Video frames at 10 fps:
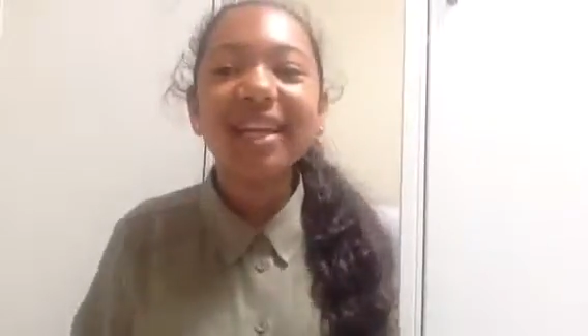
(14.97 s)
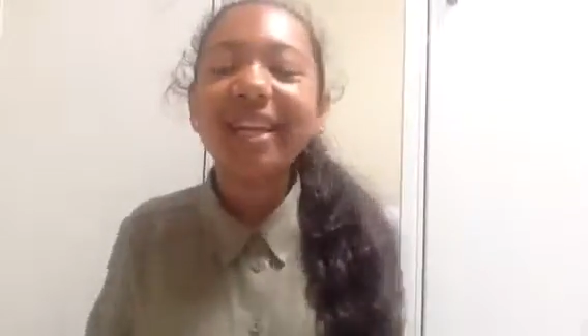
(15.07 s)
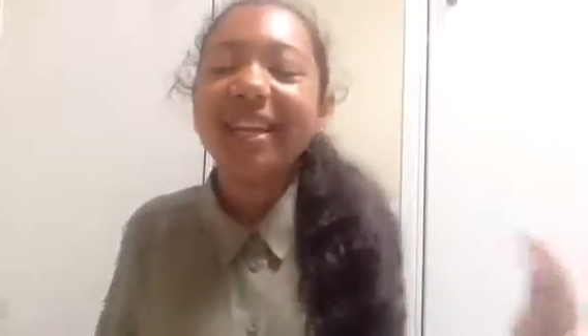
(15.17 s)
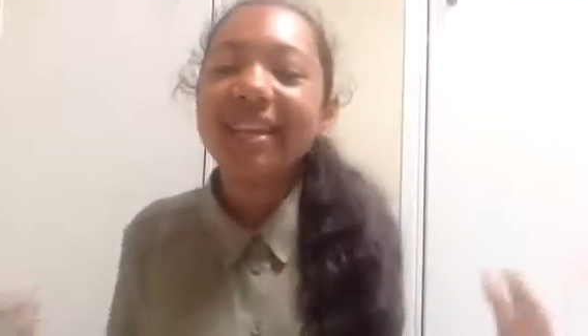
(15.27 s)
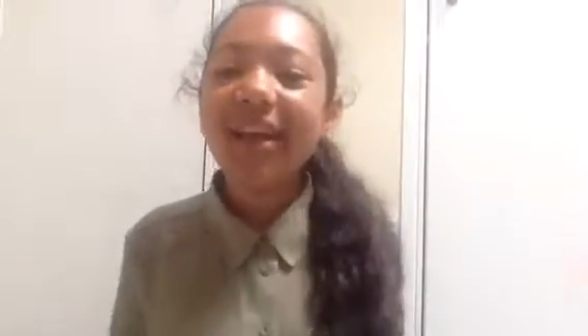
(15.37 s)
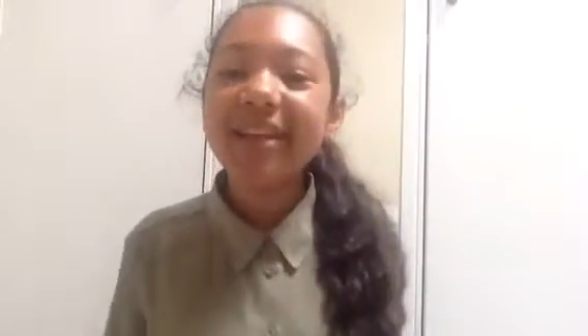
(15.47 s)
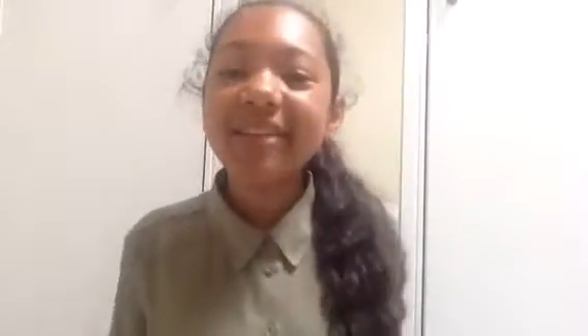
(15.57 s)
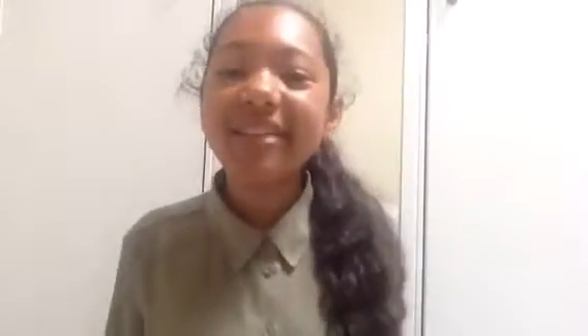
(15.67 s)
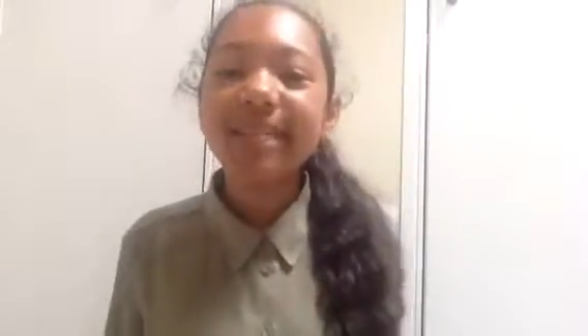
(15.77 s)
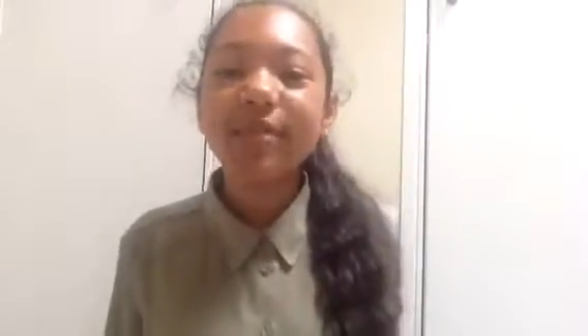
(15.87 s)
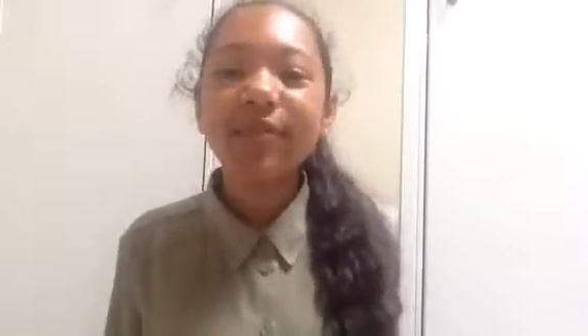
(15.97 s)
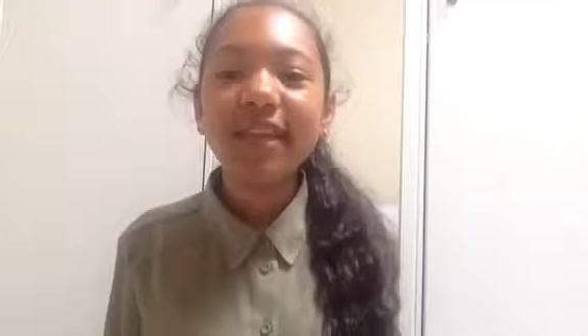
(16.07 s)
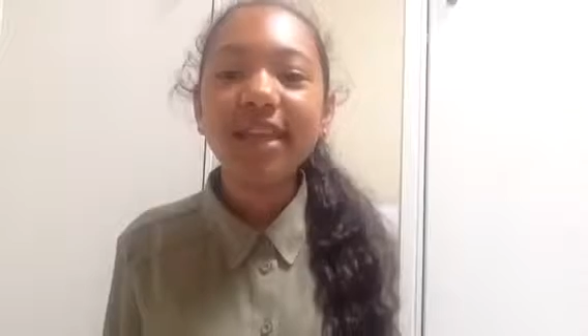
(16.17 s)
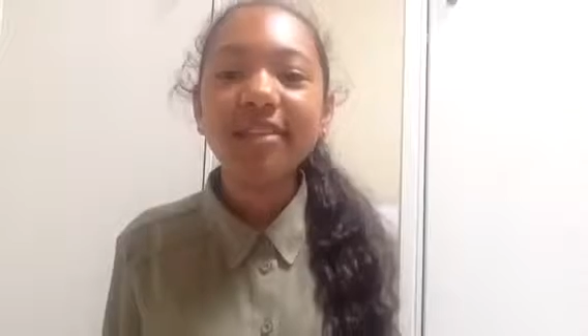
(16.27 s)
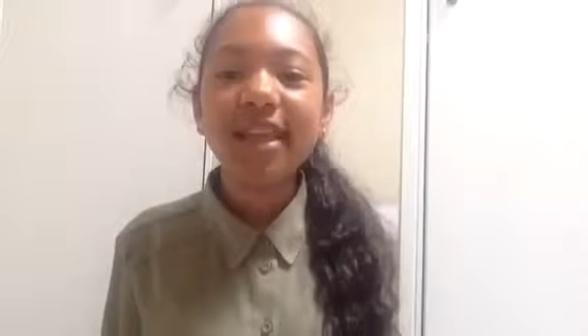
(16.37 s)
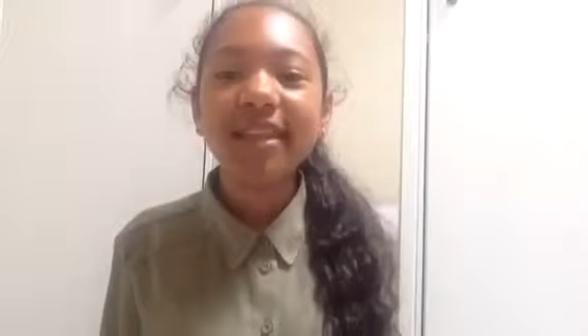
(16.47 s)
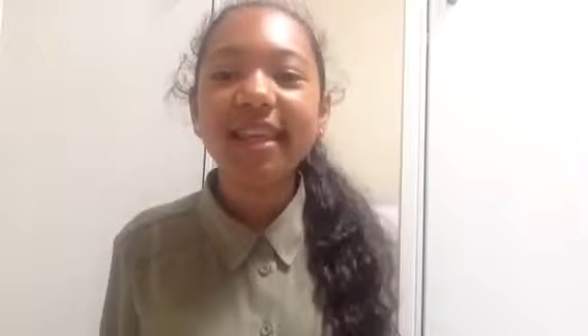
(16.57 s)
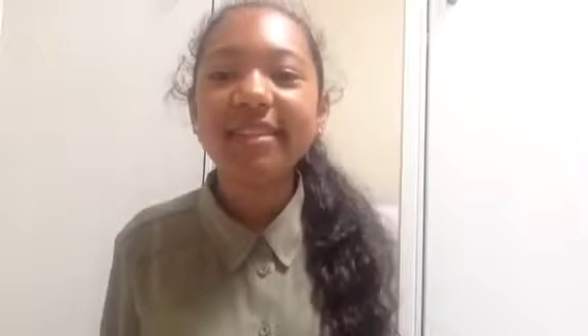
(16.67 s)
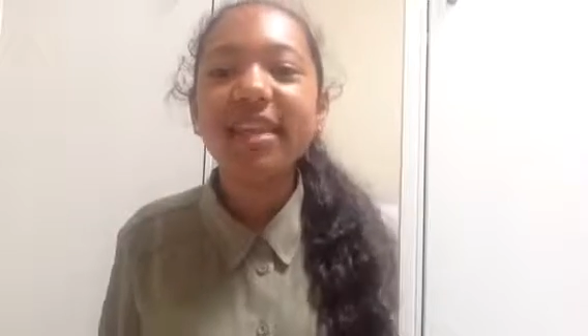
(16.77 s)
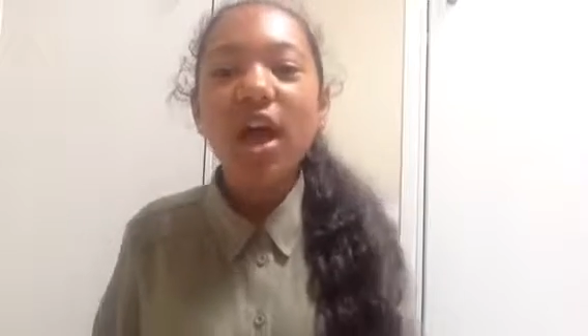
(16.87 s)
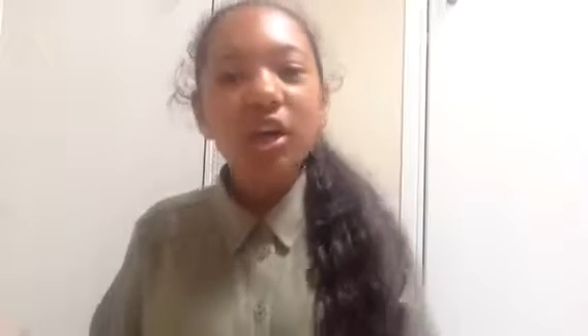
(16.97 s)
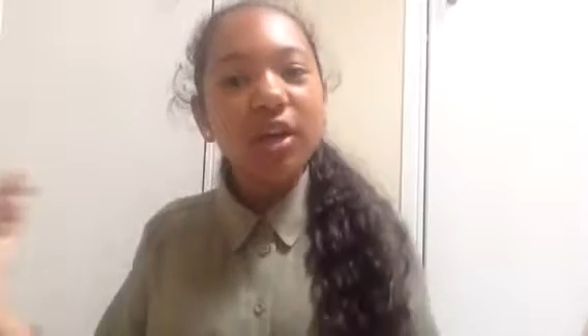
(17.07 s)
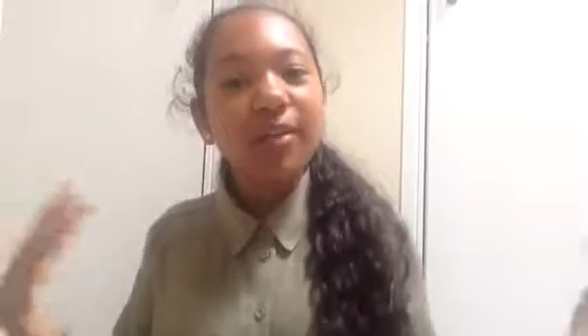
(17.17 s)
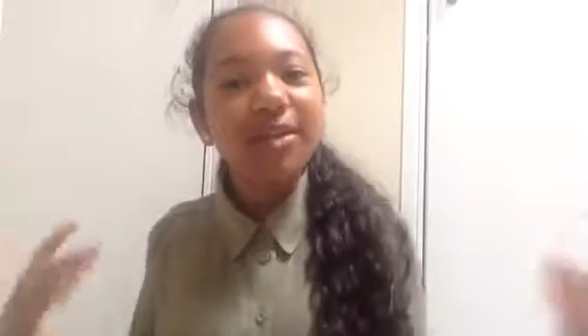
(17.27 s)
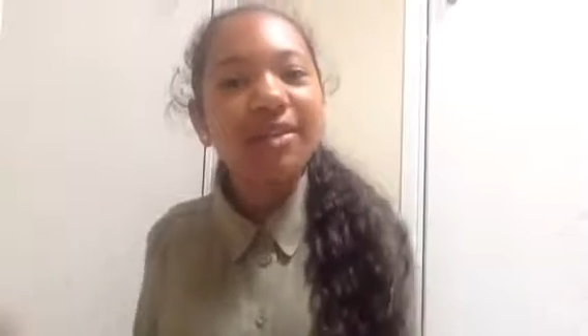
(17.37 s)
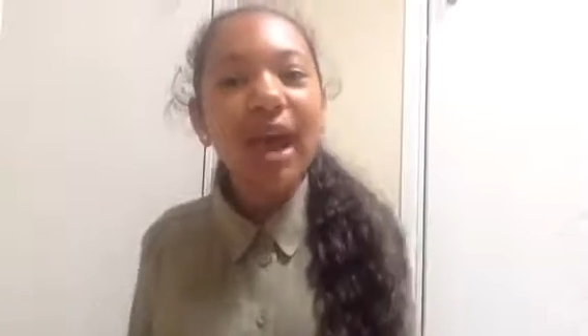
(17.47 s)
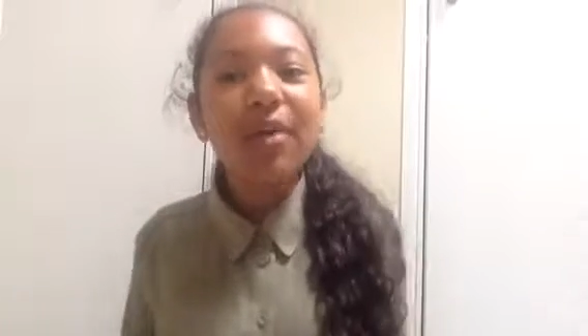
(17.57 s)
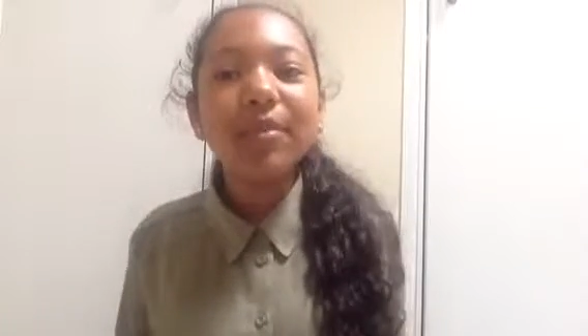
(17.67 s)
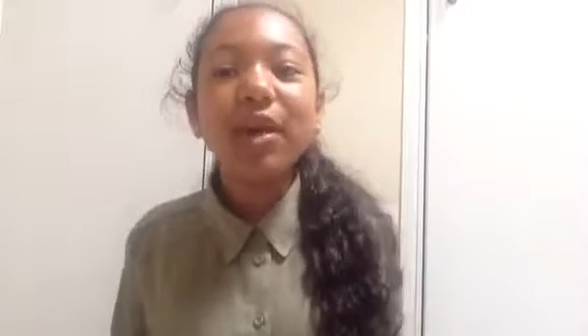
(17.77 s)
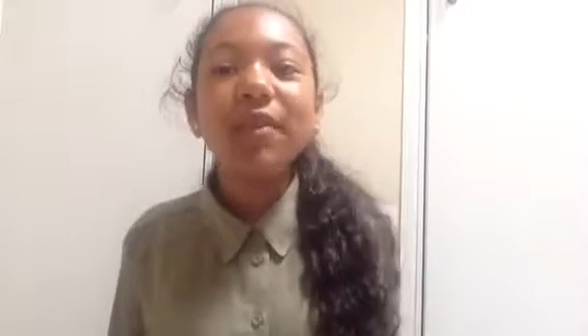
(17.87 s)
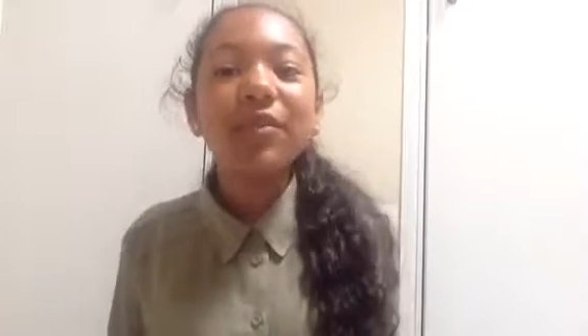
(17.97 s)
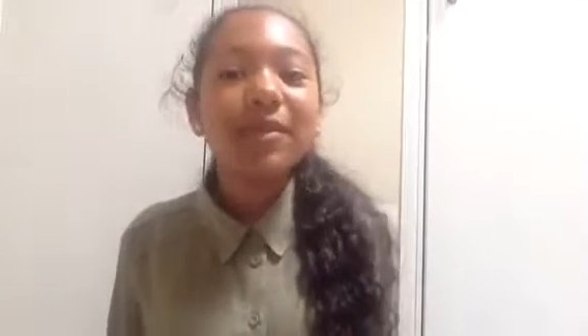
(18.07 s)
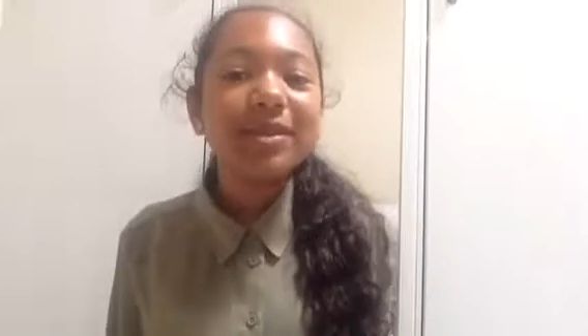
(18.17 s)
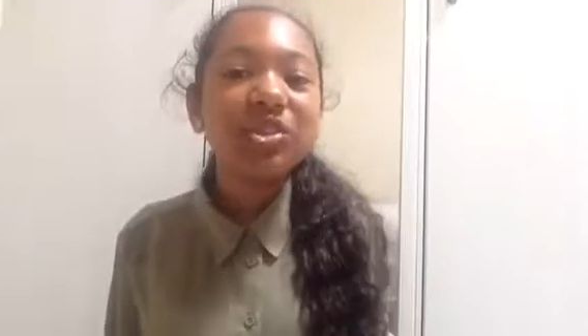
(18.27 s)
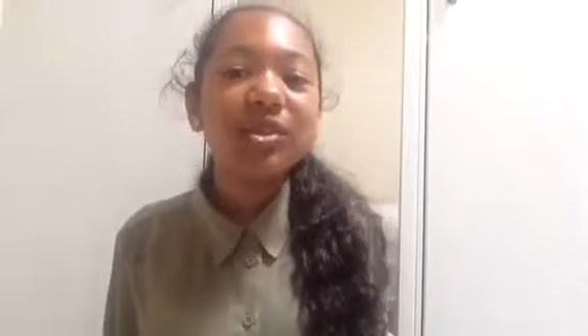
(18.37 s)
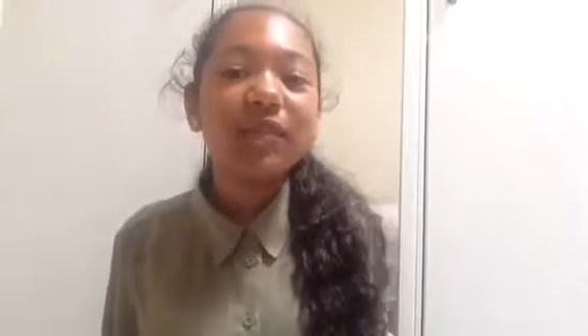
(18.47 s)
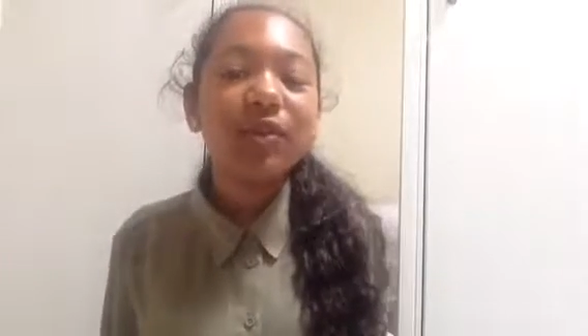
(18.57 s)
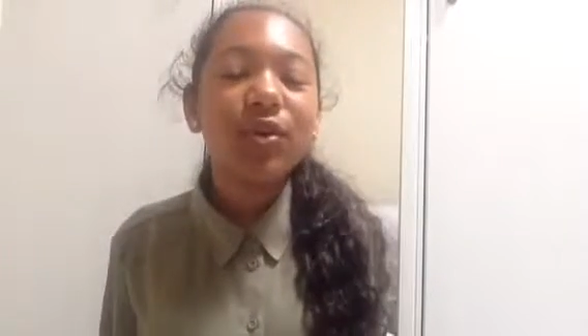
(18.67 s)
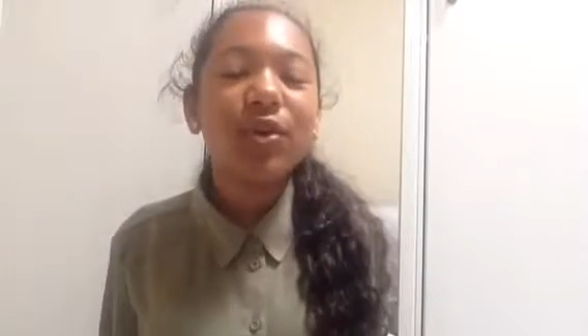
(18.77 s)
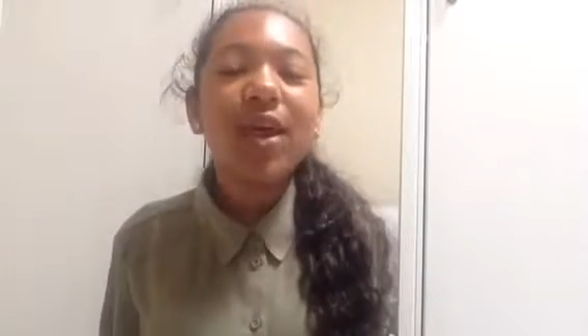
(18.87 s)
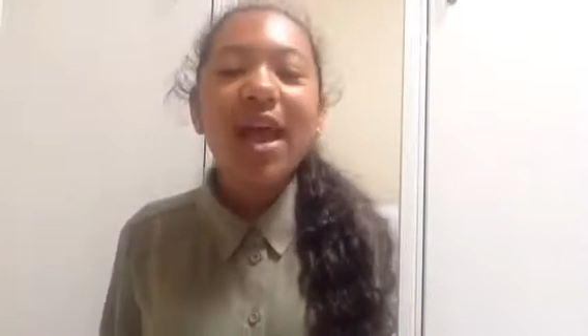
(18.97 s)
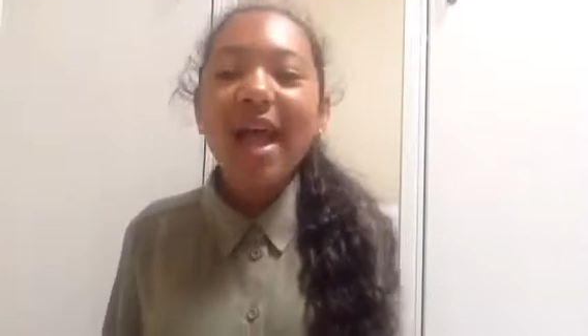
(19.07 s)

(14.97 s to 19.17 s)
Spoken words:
click like to see more videos like this, comment down below if you want to do another haul,